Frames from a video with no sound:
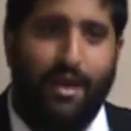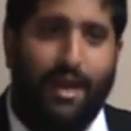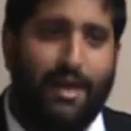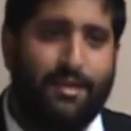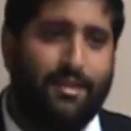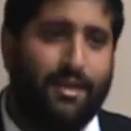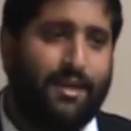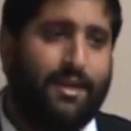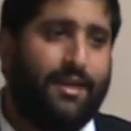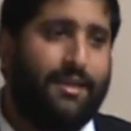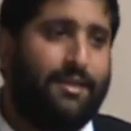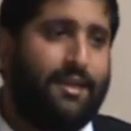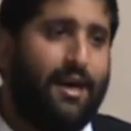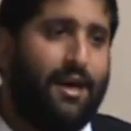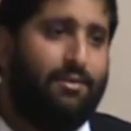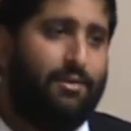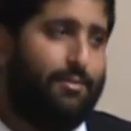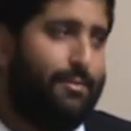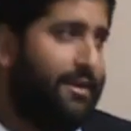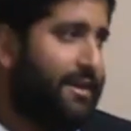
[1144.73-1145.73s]
And the
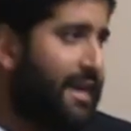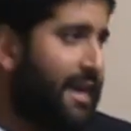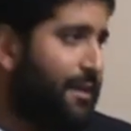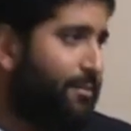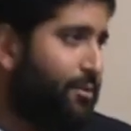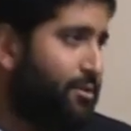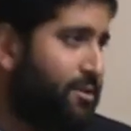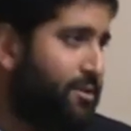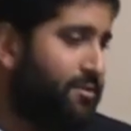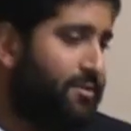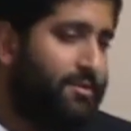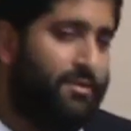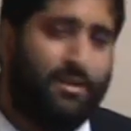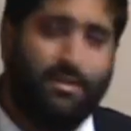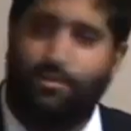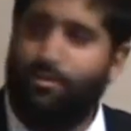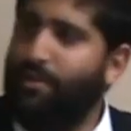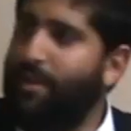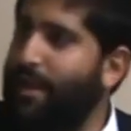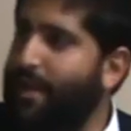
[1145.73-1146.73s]
Chida, Rabbi Chaim Yosef
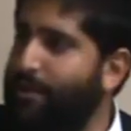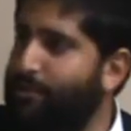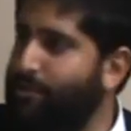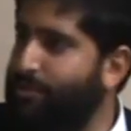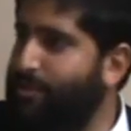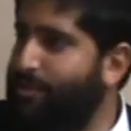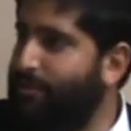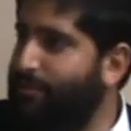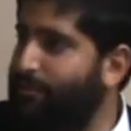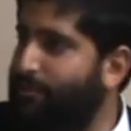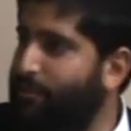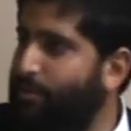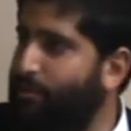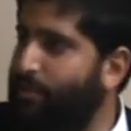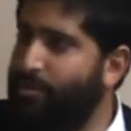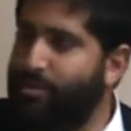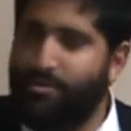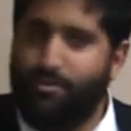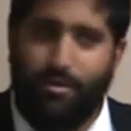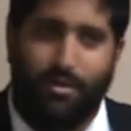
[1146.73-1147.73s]
Azulai, who is the
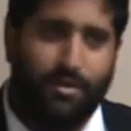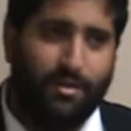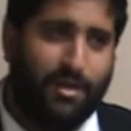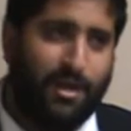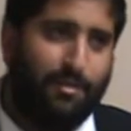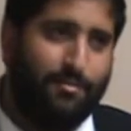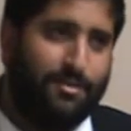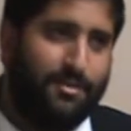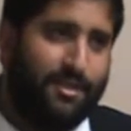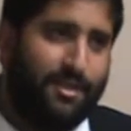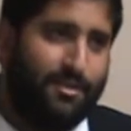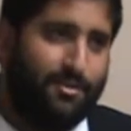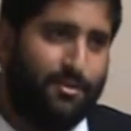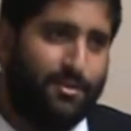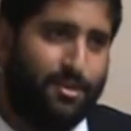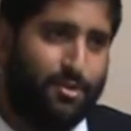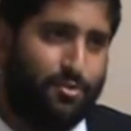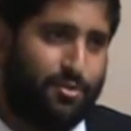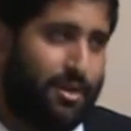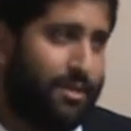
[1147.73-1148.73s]
foremost Sephardic commentator
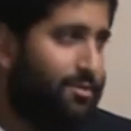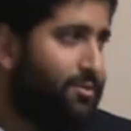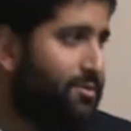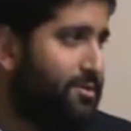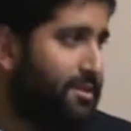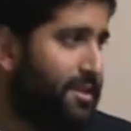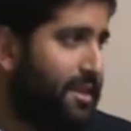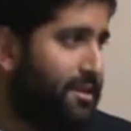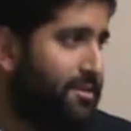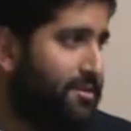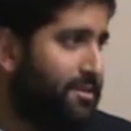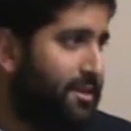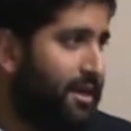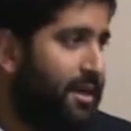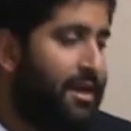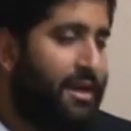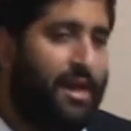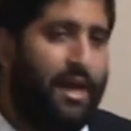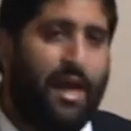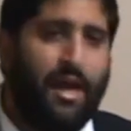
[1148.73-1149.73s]
in the Shulchan Aruch, says,
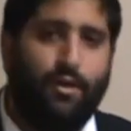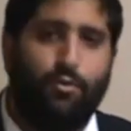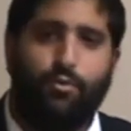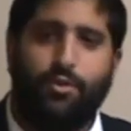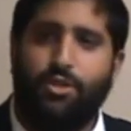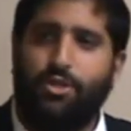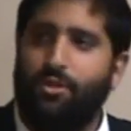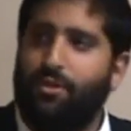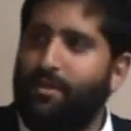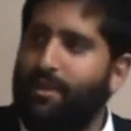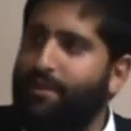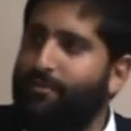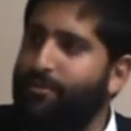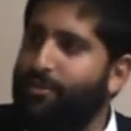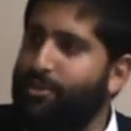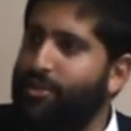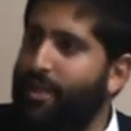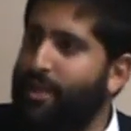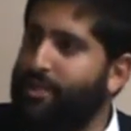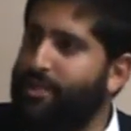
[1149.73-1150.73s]
and we shall
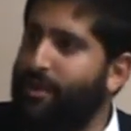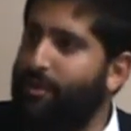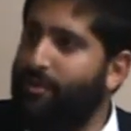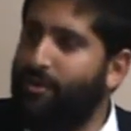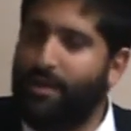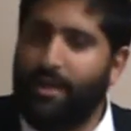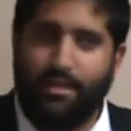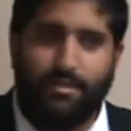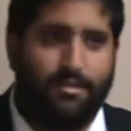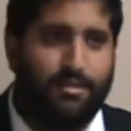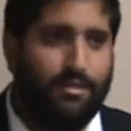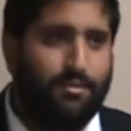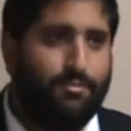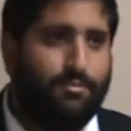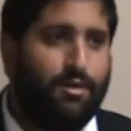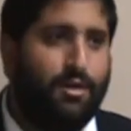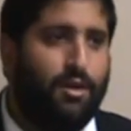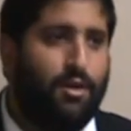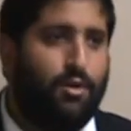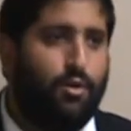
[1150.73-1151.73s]
never change our
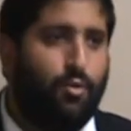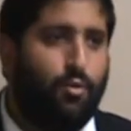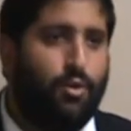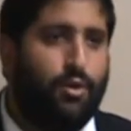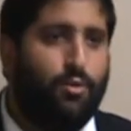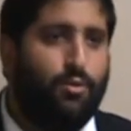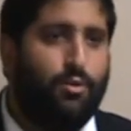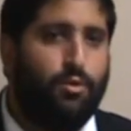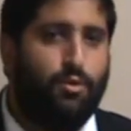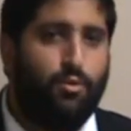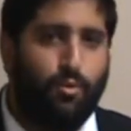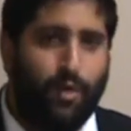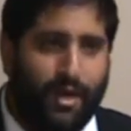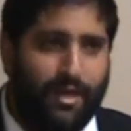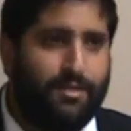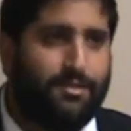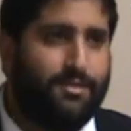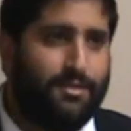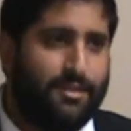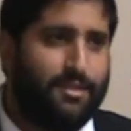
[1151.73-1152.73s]
custom, we will
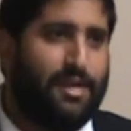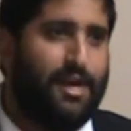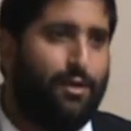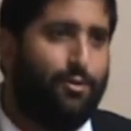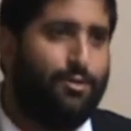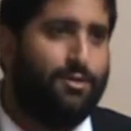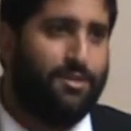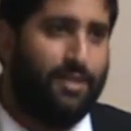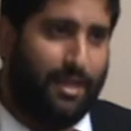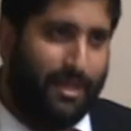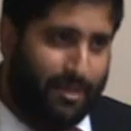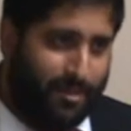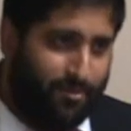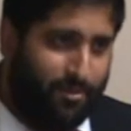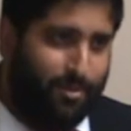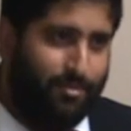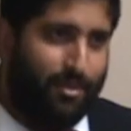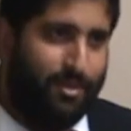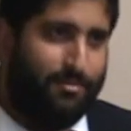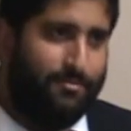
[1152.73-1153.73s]
wait six hours like the
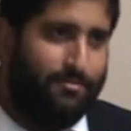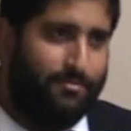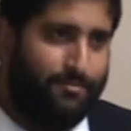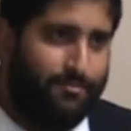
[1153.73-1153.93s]
Ramah.